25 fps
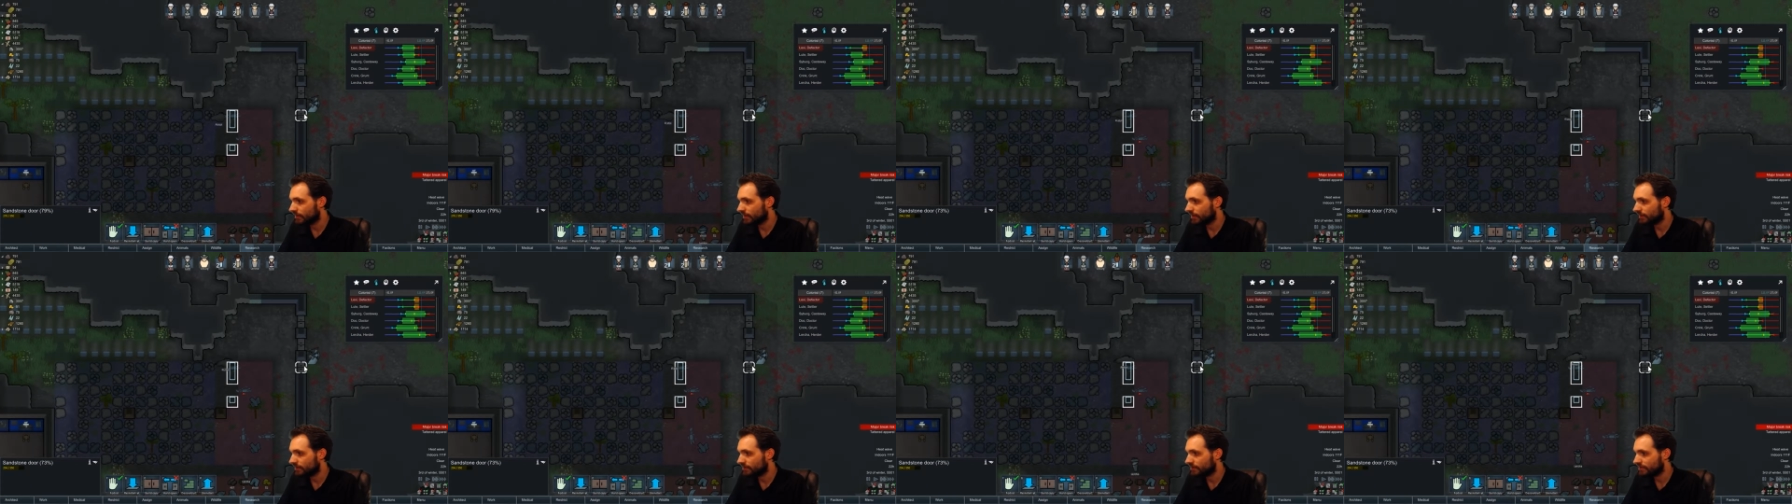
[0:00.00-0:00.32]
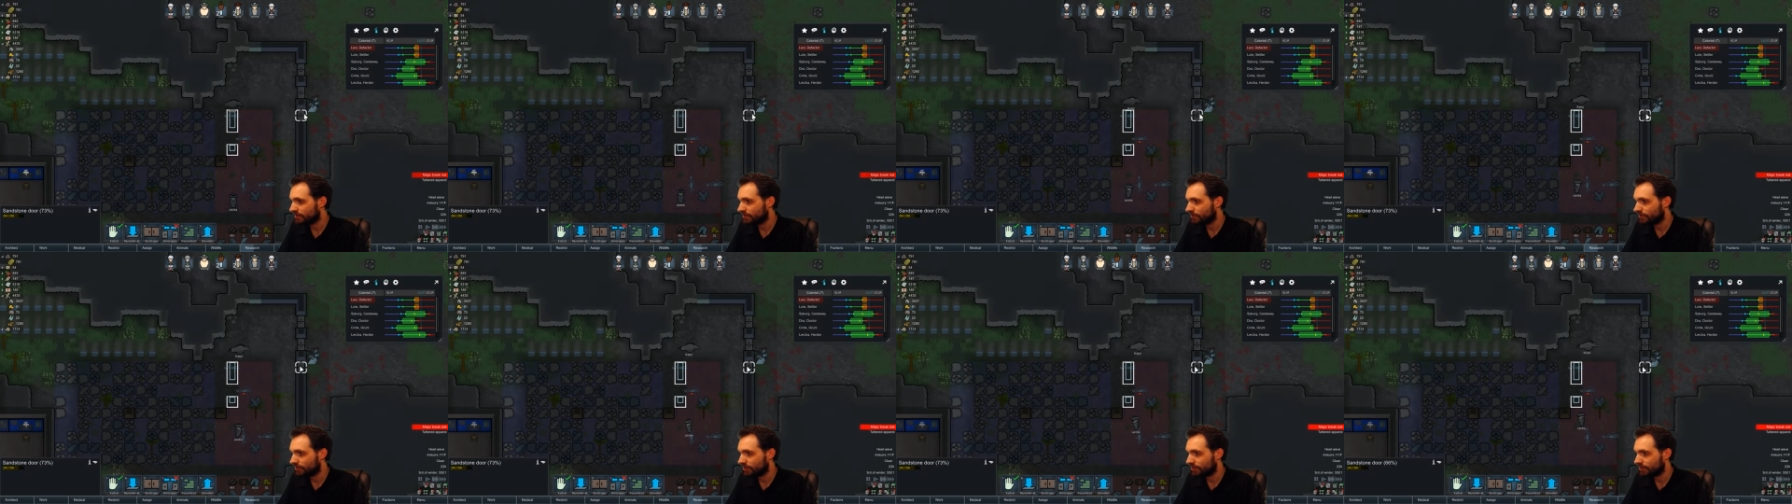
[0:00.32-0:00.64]

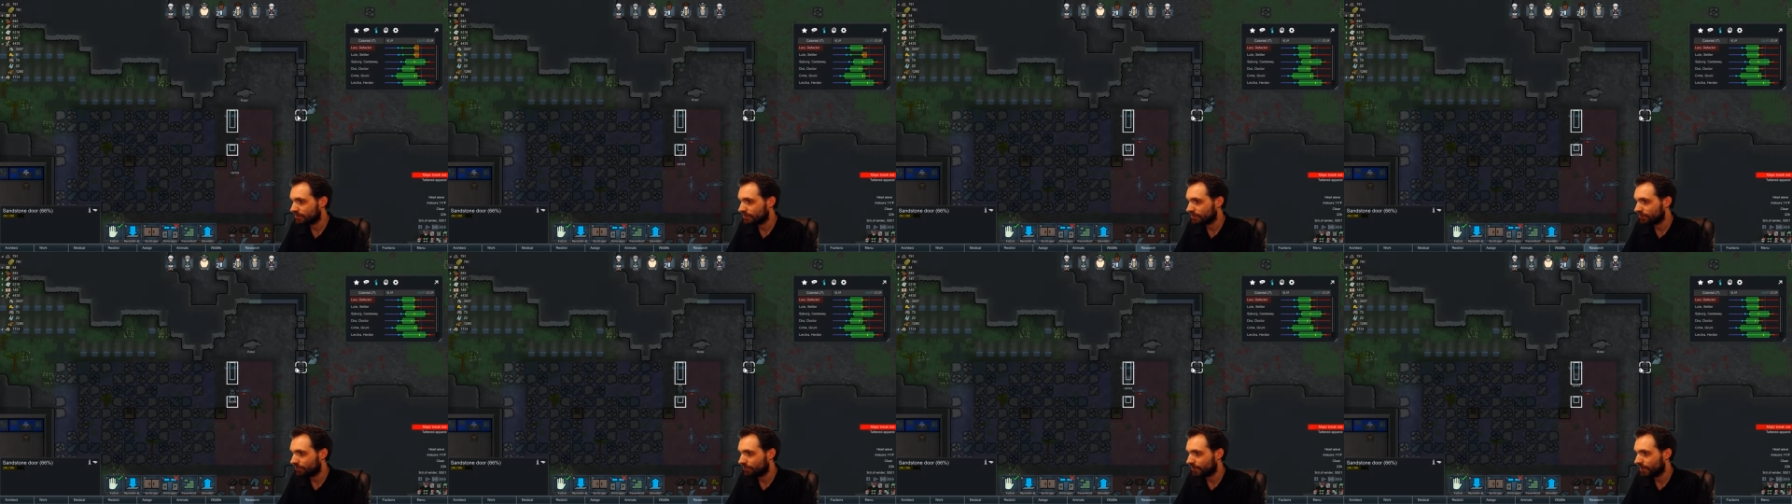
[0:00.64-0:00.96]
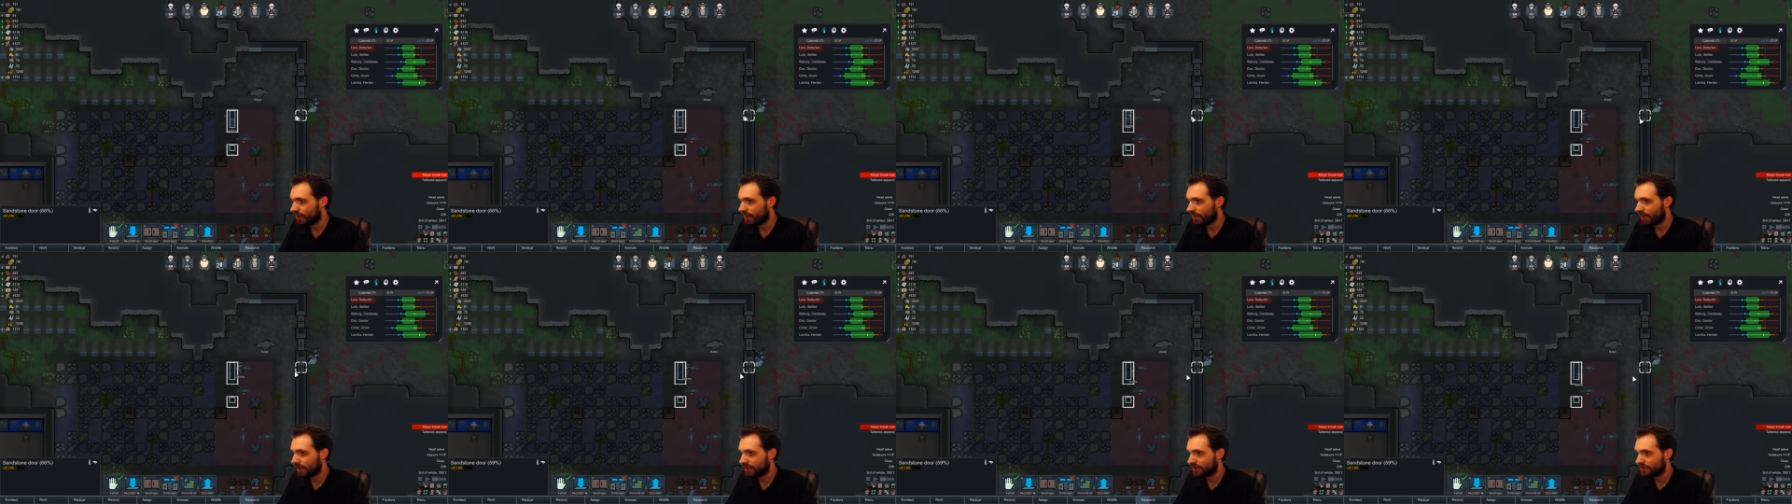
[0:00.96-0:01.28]
Actually fairly
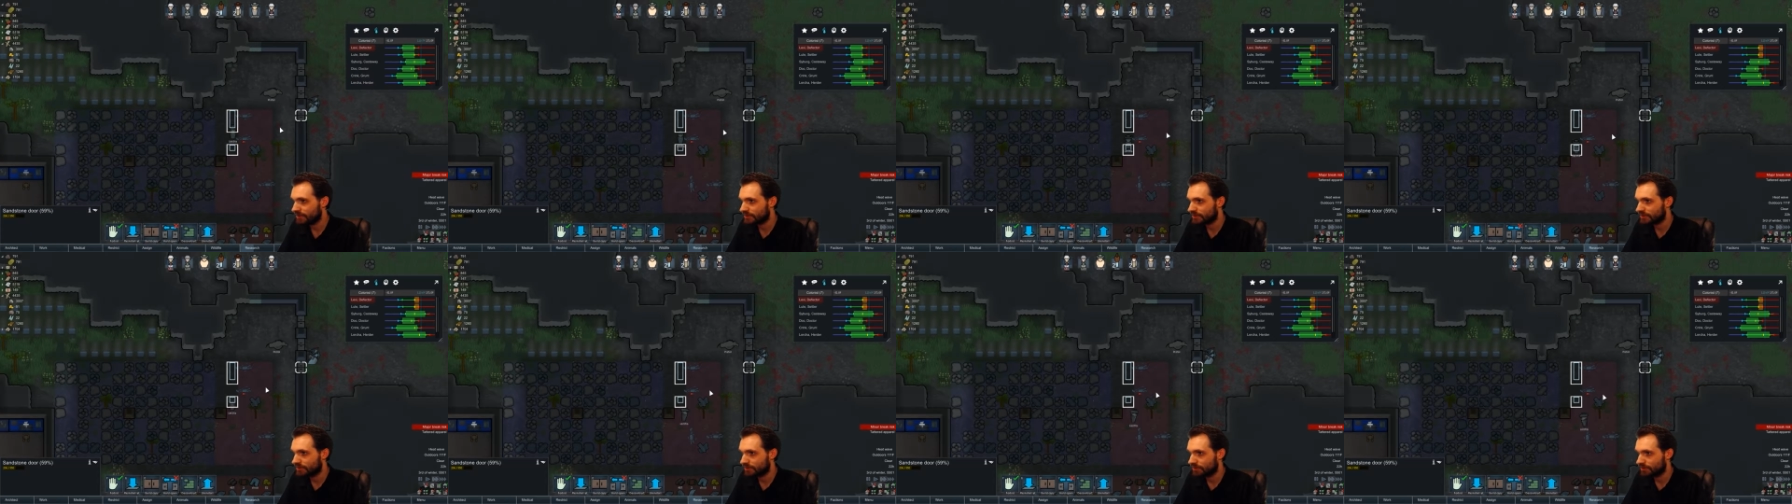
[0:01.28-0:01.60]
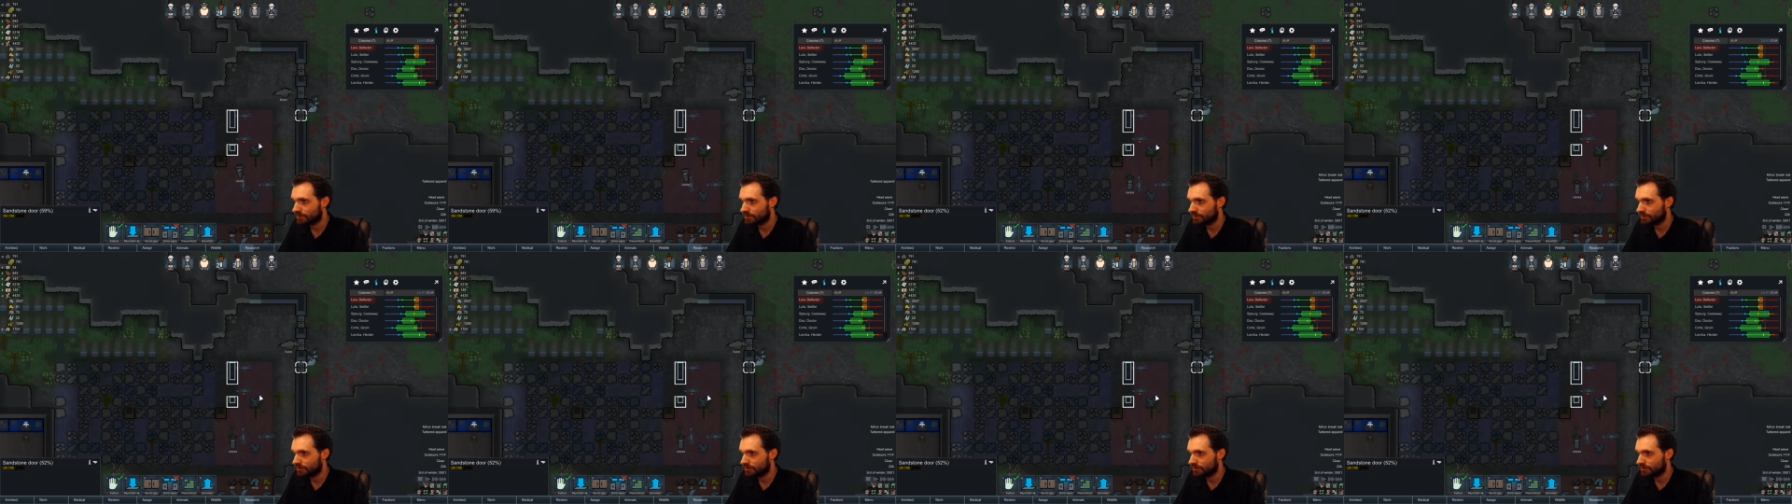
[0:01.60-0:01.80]
fast.